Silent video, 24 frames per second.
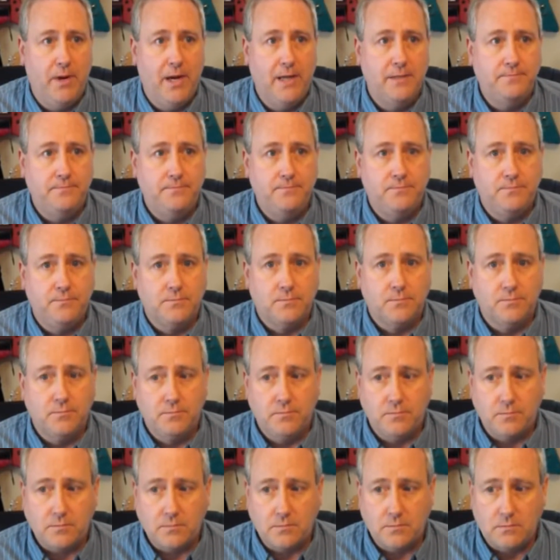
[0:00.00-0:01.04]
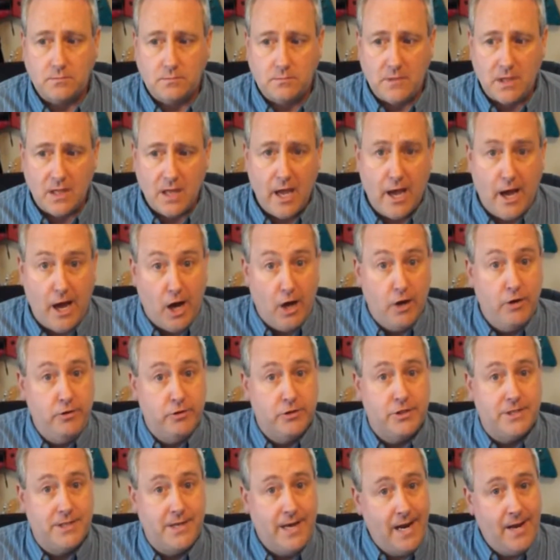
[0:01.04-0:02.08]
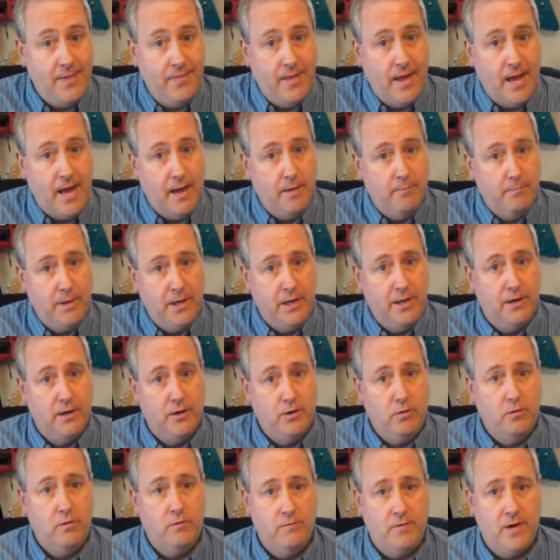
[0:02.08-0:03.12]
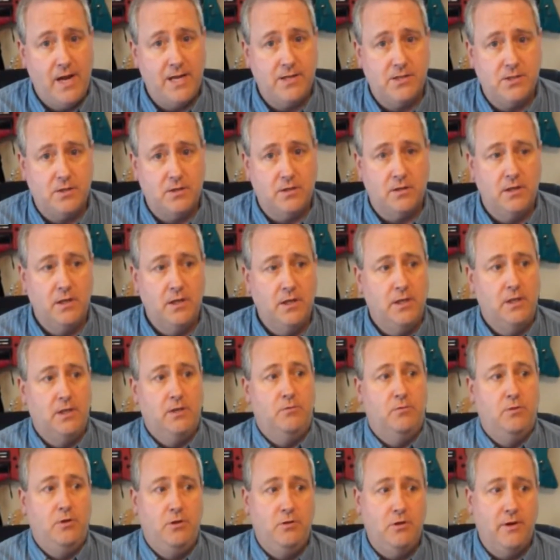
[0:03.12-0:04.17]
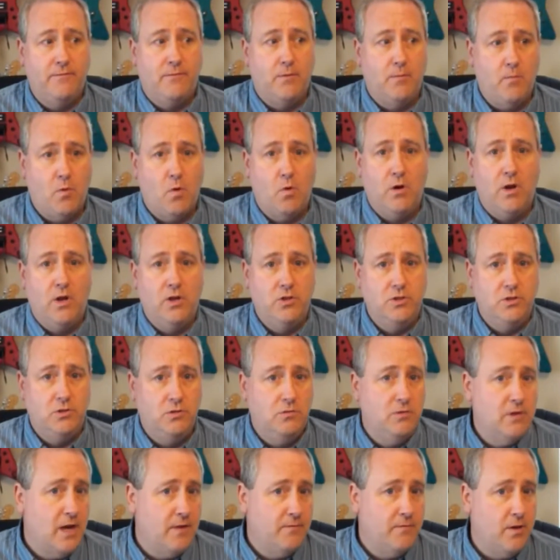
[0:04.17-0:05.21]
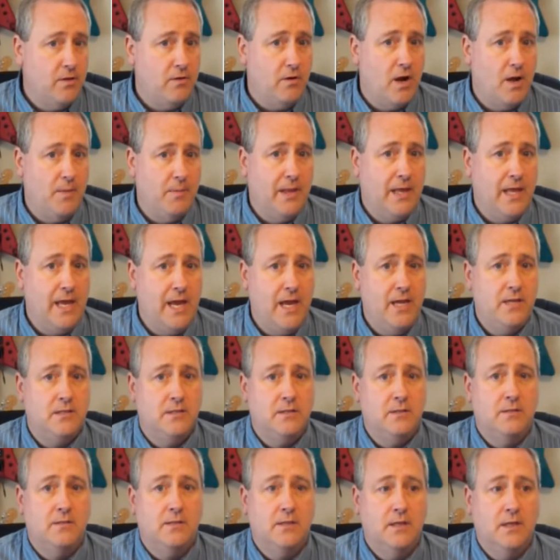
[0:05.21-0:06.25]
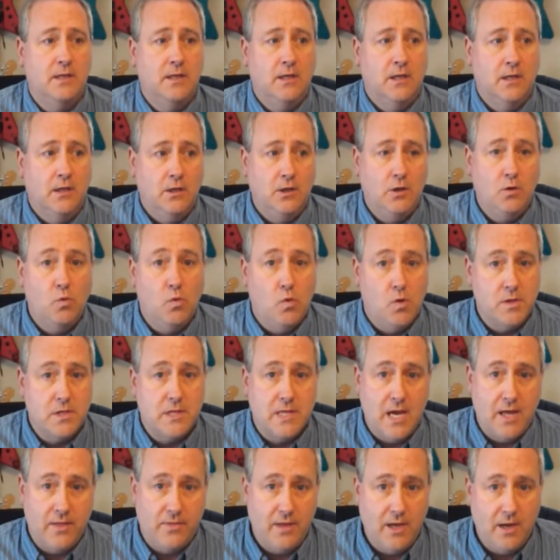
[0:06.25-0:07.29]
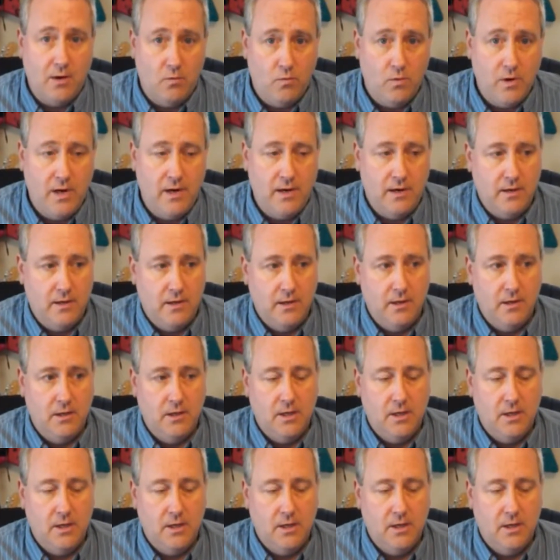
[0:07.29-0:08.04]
But I understand that being a new investor, when you have a mortgage and you have other obligations, you want that thing rented.